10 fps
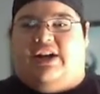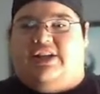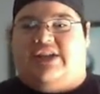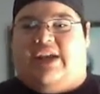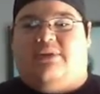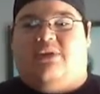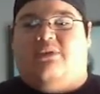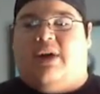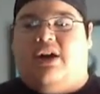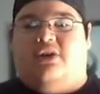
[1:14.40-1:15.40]
Same thing with
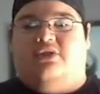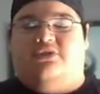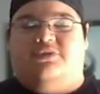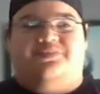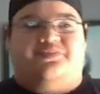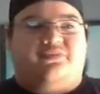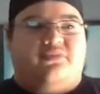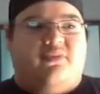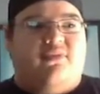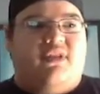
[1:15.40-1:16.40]
my uncle.
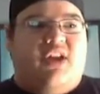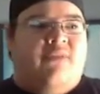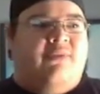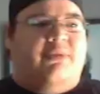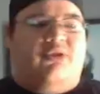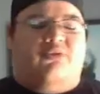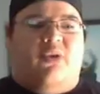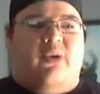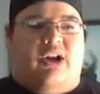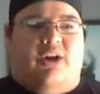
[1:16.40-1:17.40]
I remember
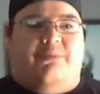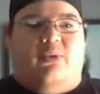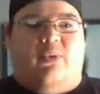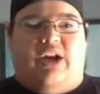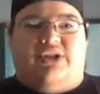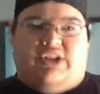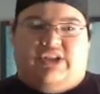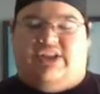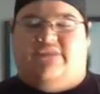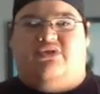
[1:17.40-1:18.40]
growing up and watching
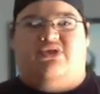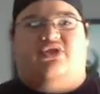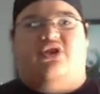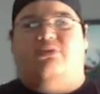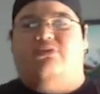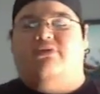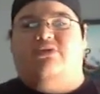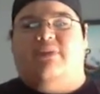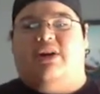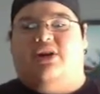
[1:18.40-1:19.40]
Steven Seagal movies
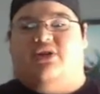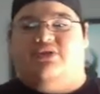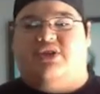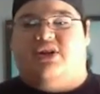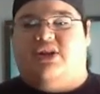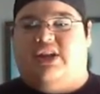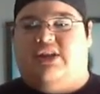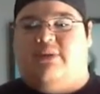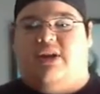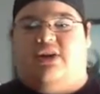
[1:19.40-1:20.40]
with my uncle Sonny
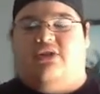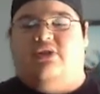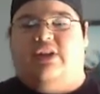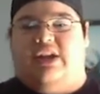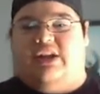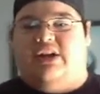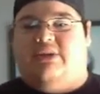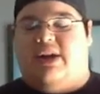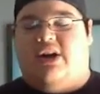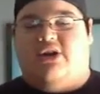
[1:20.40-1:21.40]
and my uncle
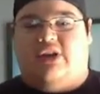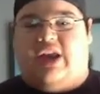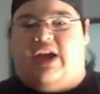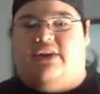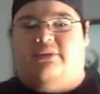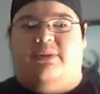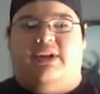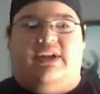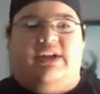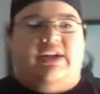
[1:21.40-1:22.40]
Adam.
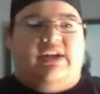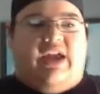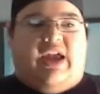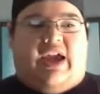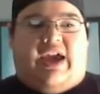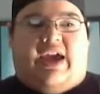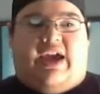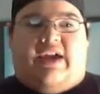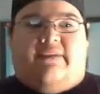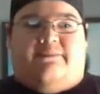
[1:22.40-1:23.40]

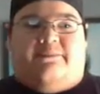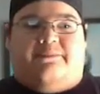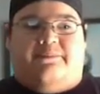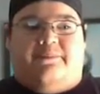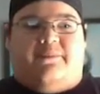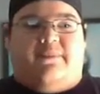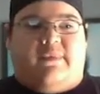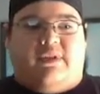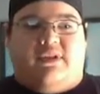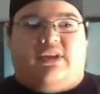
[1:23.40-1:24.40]
And,
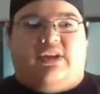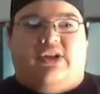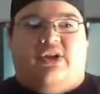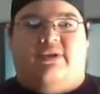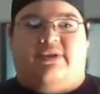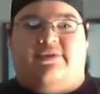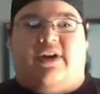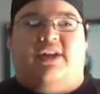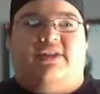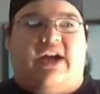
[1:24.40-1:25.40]
you know, it's
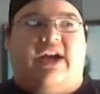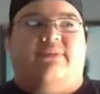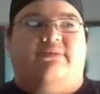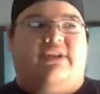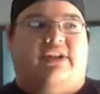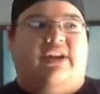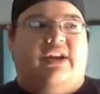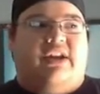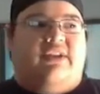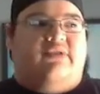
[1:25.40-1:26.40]
fond times. And,
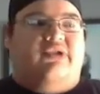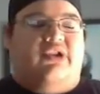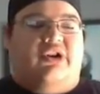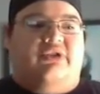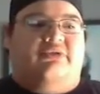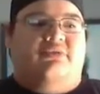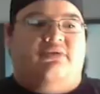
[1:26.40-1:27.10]
you know,